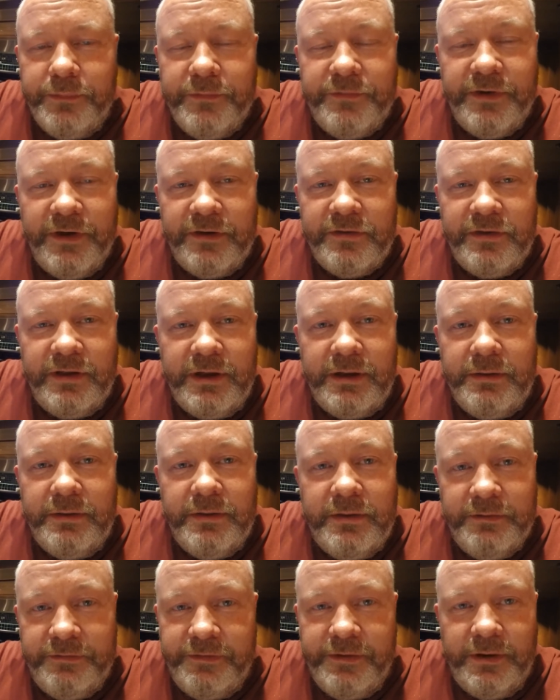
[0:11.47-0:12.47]
Firstly,
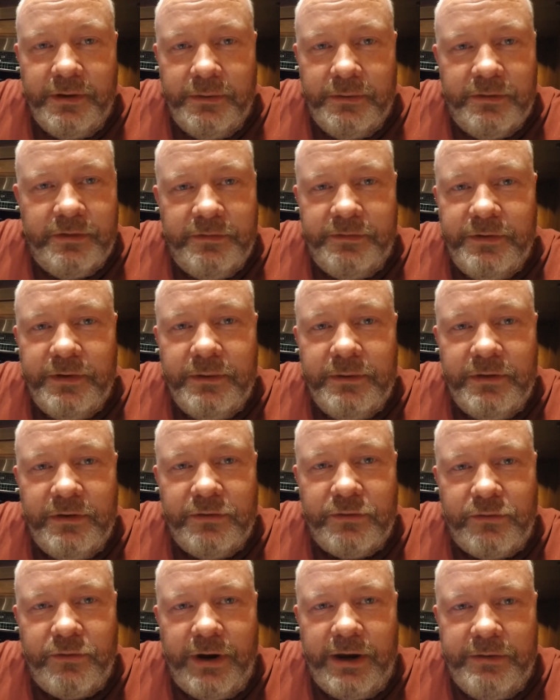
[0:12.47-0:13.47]
the food
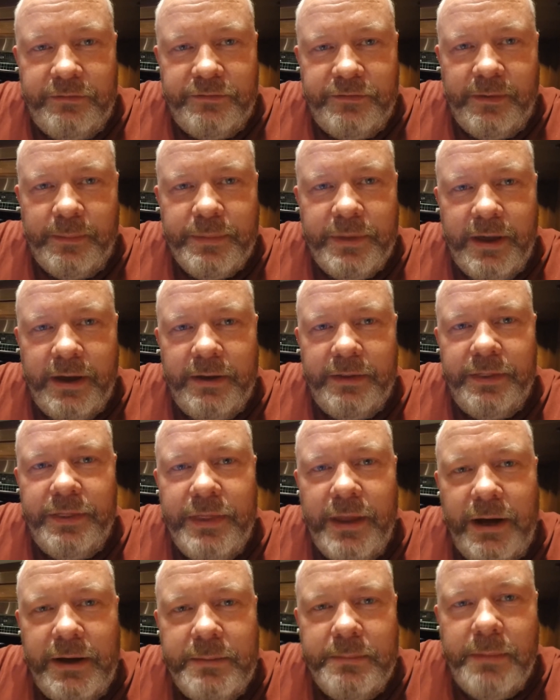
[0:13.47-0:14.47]
is great, from the
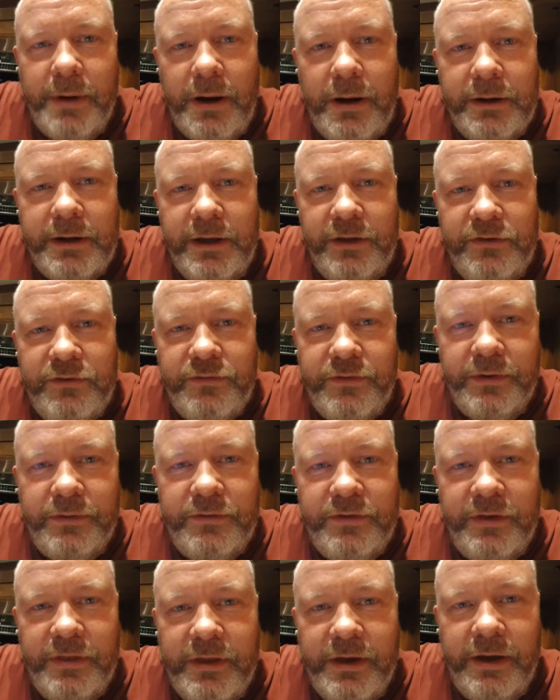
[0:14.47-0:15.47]
night markets through
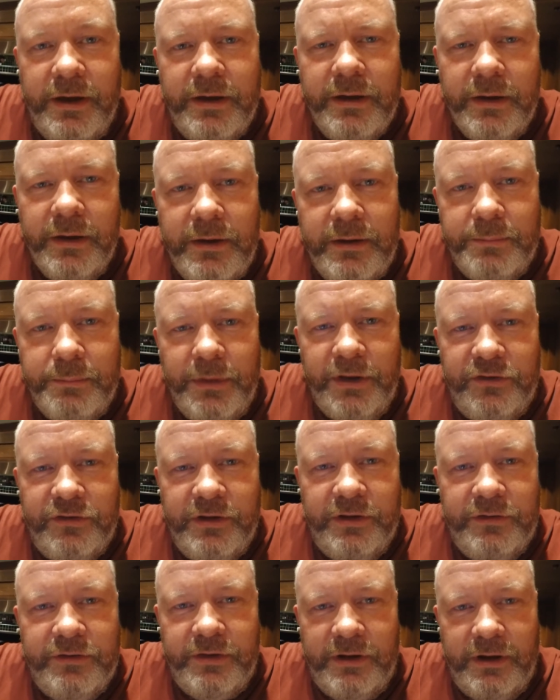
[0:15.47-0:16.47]
to the
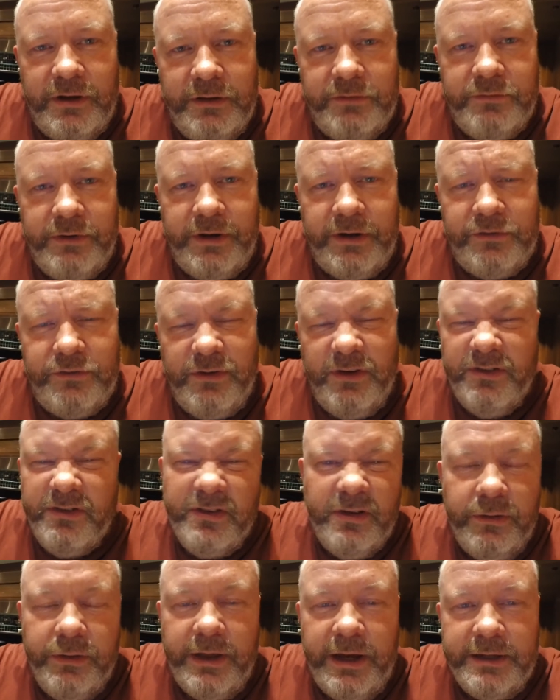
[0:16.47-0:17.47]
Michelin-starred restaurants,
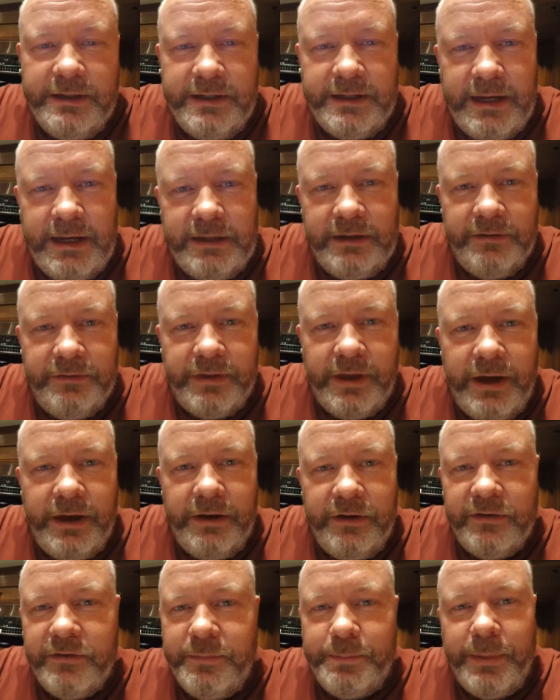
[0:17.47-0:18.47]
not that I did any of
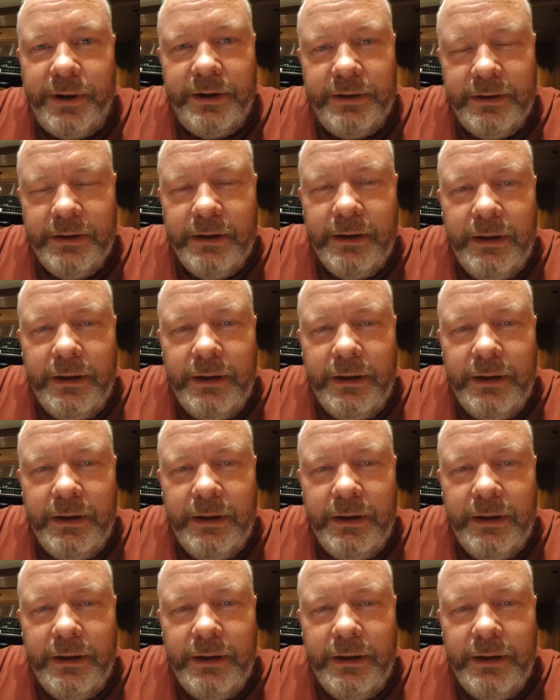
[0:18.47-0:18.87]
those, but